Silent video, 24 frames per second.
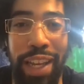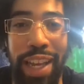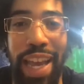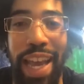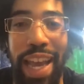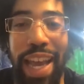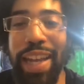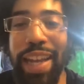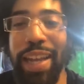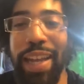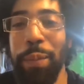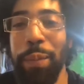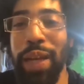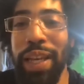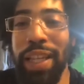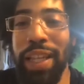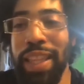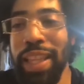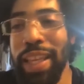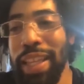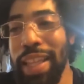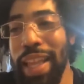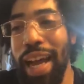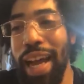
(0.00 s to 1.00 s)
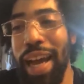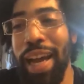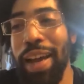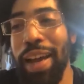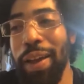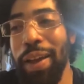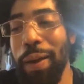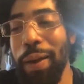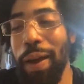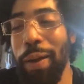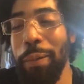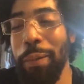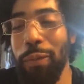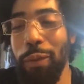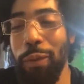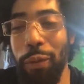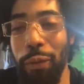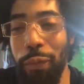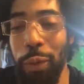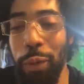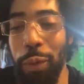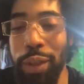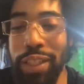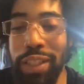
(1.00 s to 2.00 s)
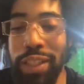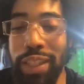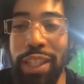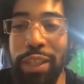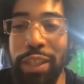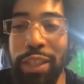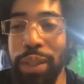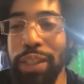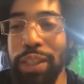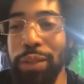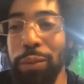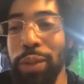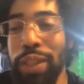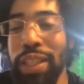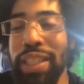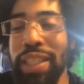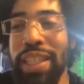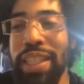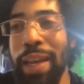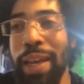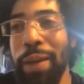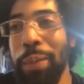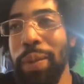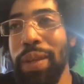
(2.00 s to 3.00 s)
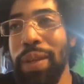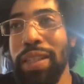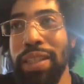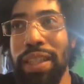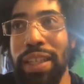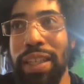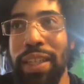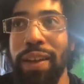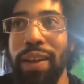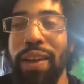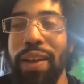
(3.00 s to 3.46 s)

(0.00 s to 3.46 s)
And a big thing that I am focused on, especially with this game, is like